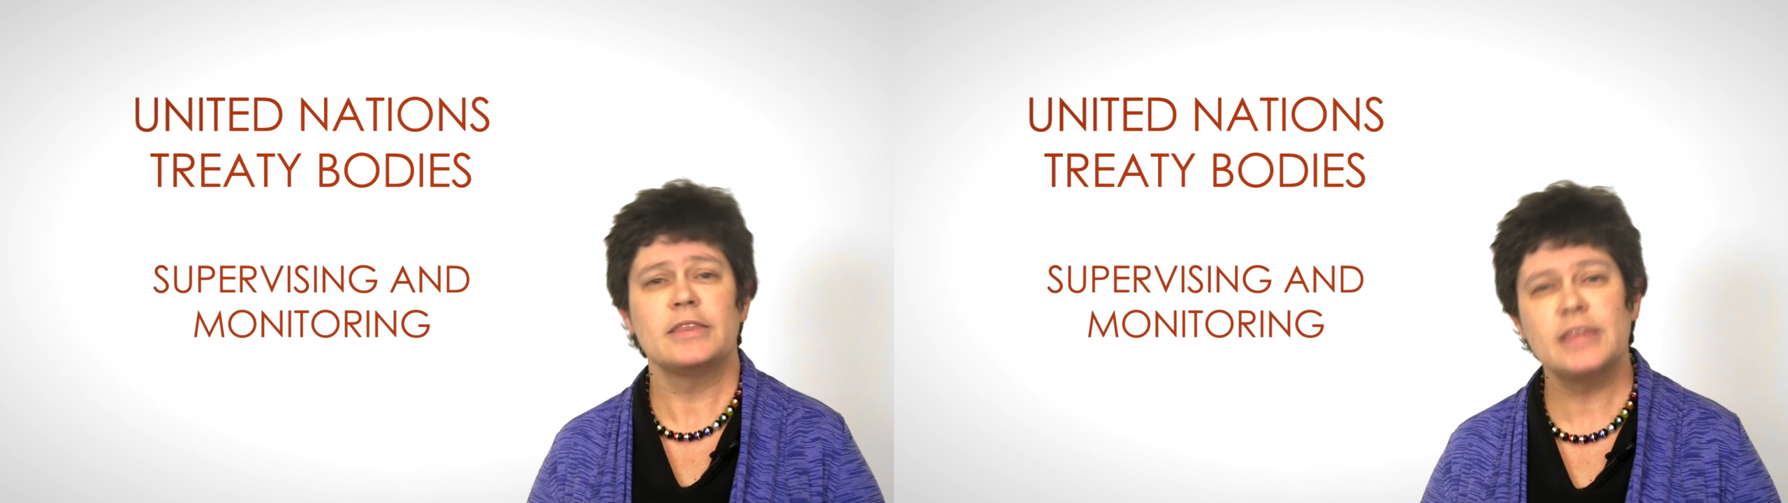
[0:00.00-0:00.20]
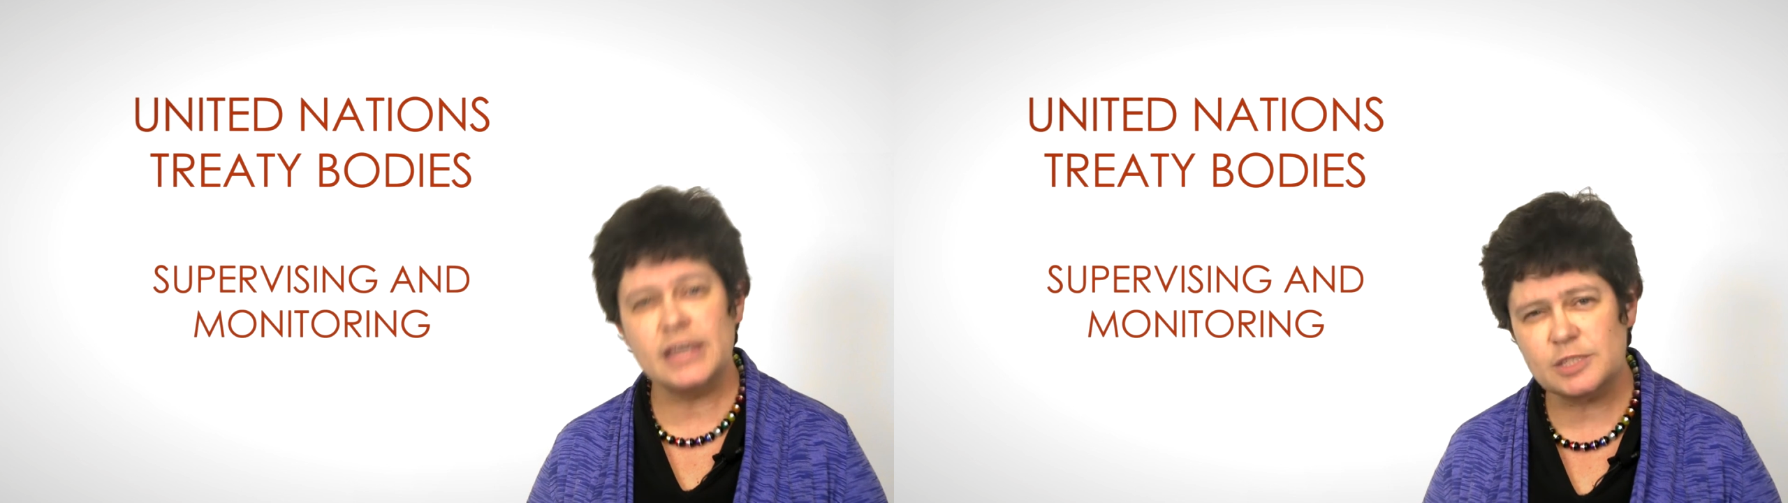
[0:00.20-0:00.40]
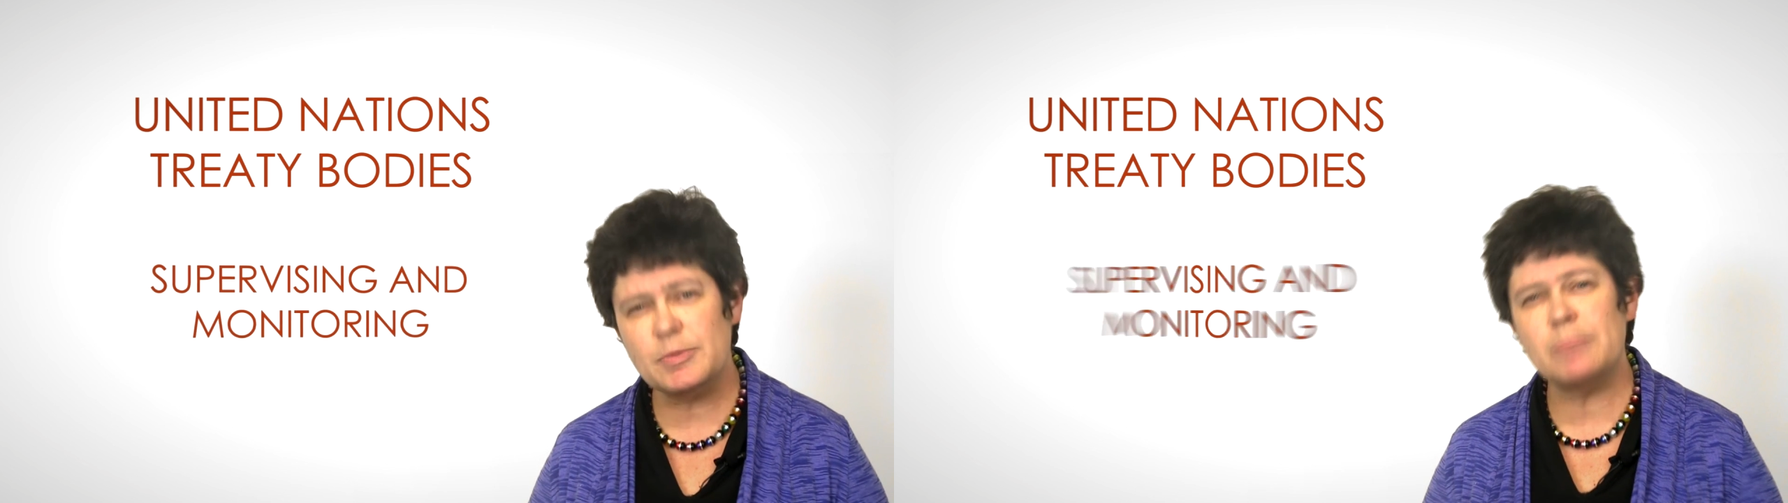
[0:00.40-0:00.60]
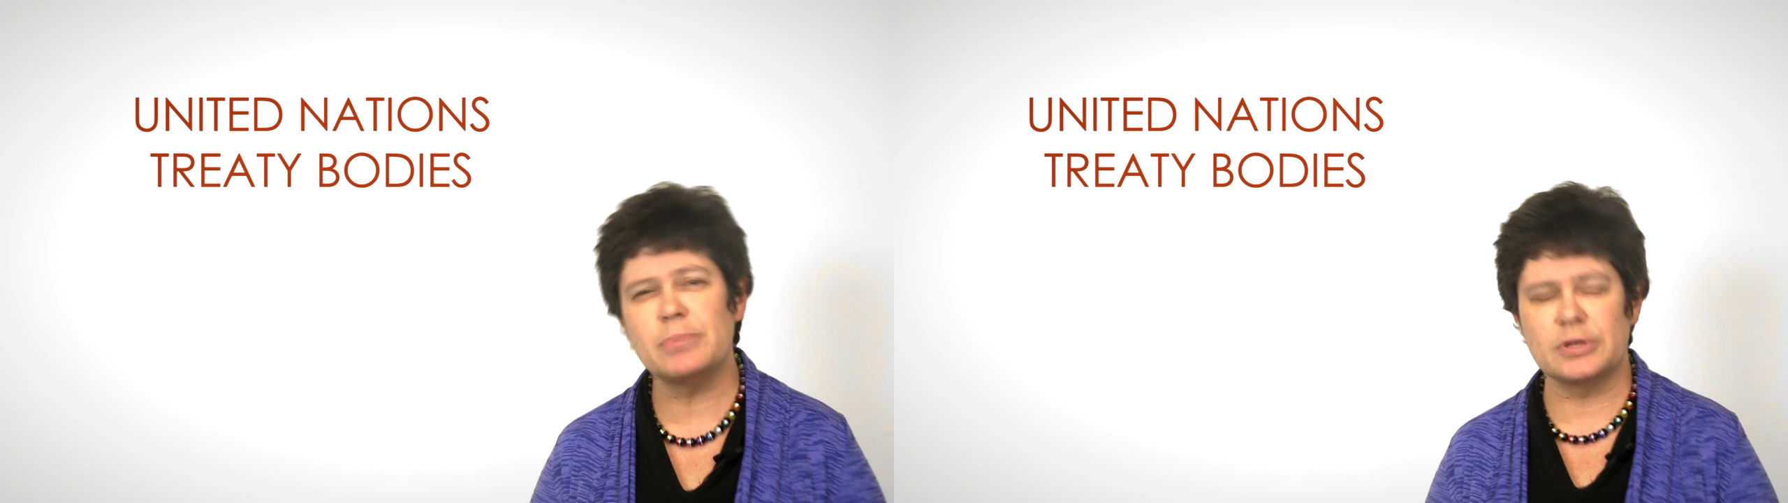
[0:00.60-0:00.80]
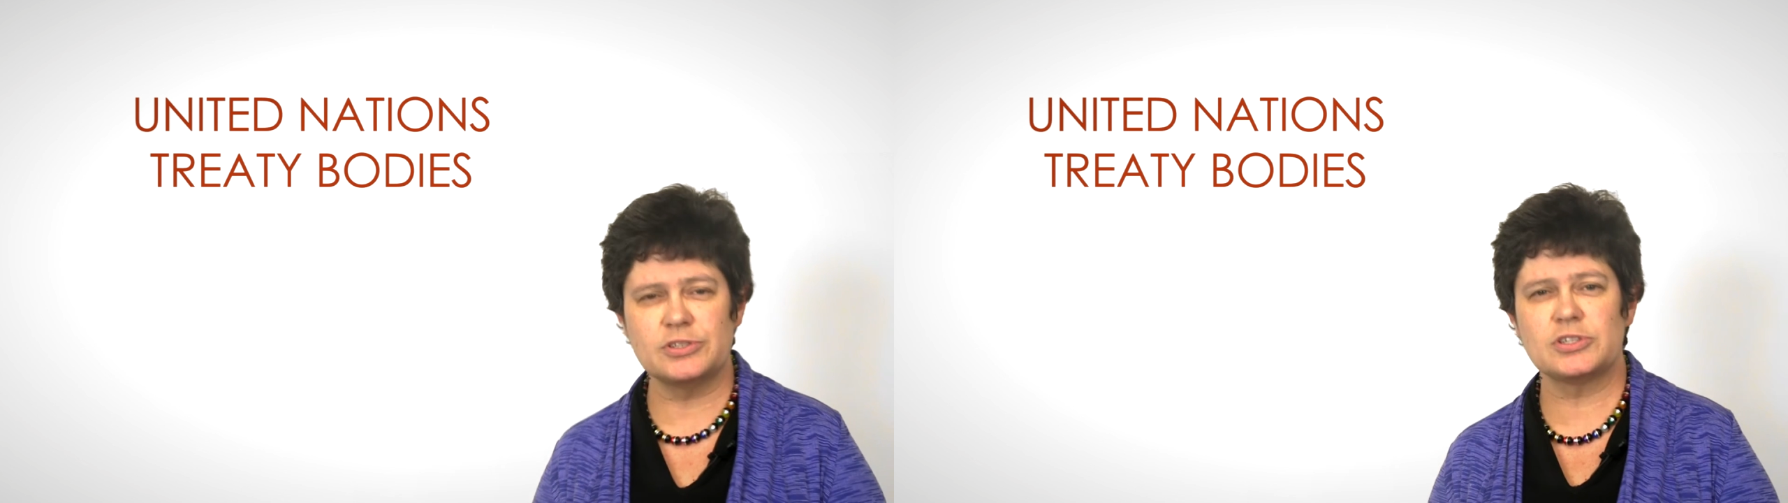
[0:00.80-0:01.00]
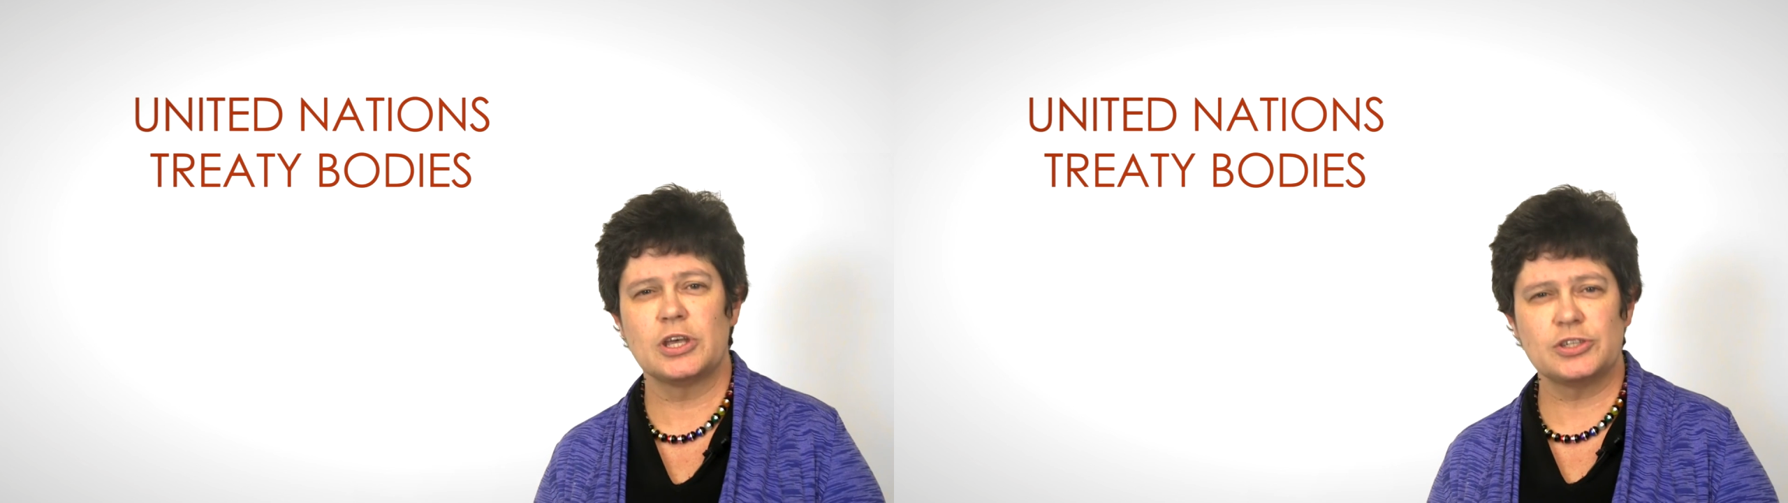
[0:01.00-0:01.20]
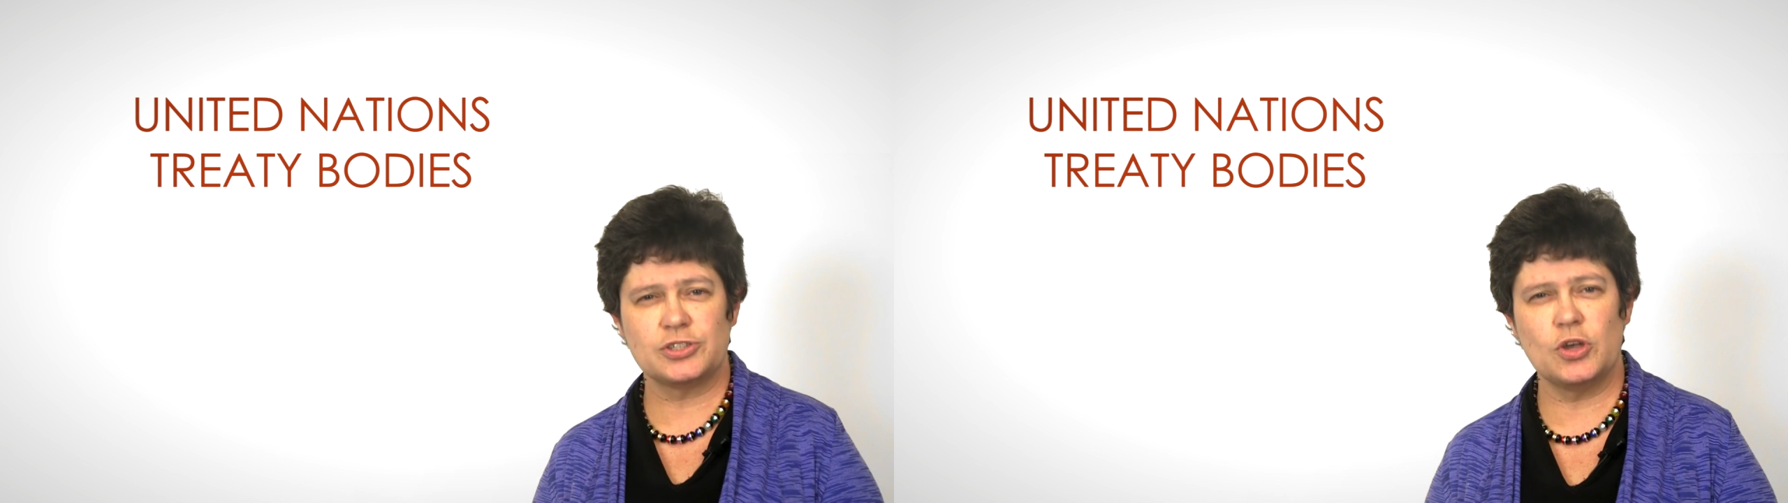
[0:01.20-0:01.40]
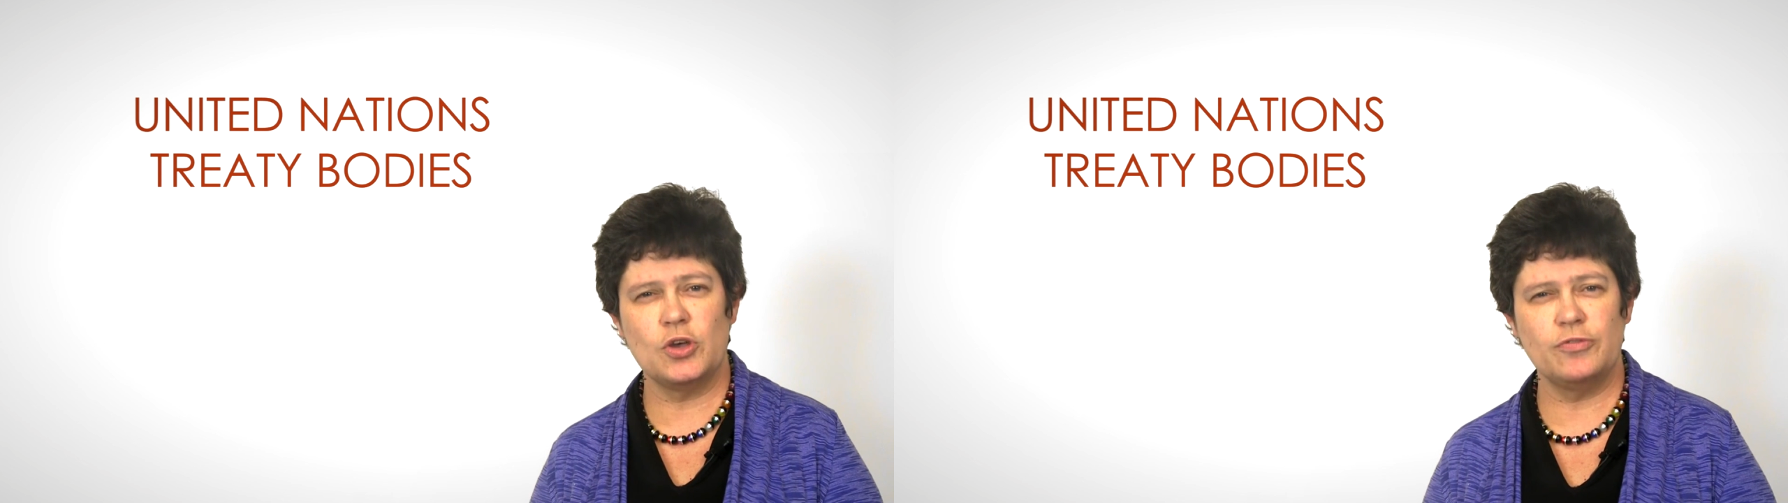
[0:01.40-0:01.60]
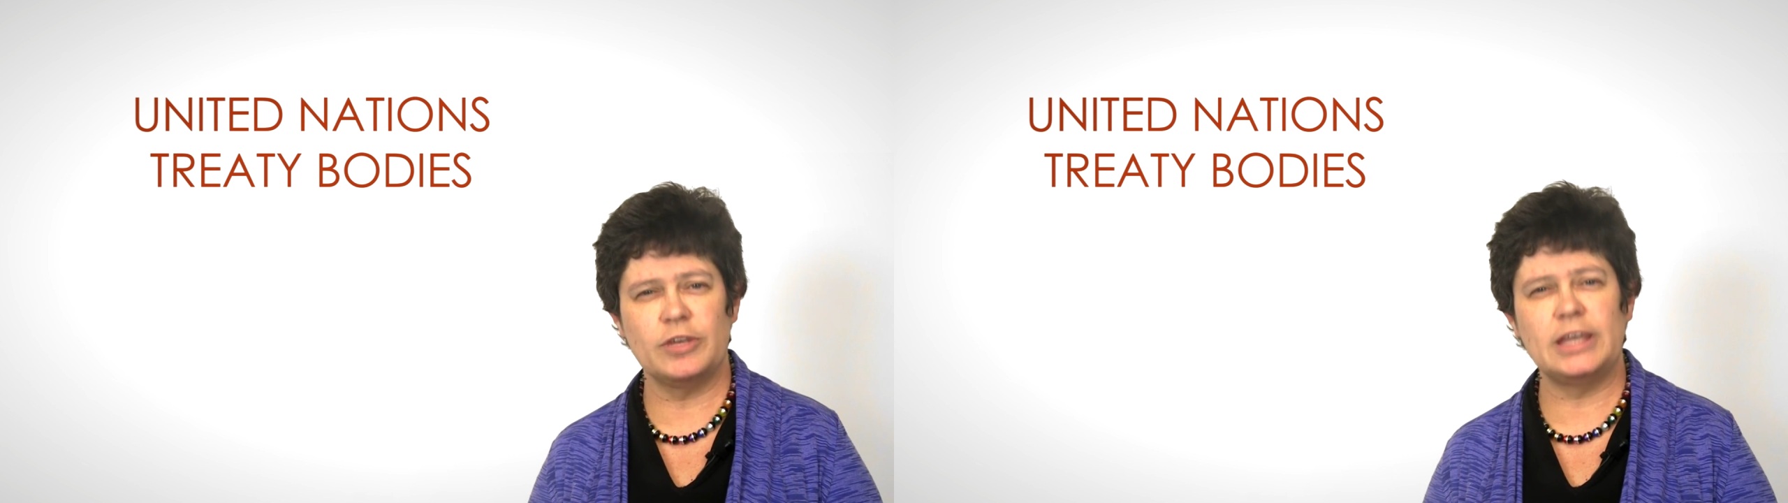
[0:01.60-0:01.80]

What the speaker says: These members serve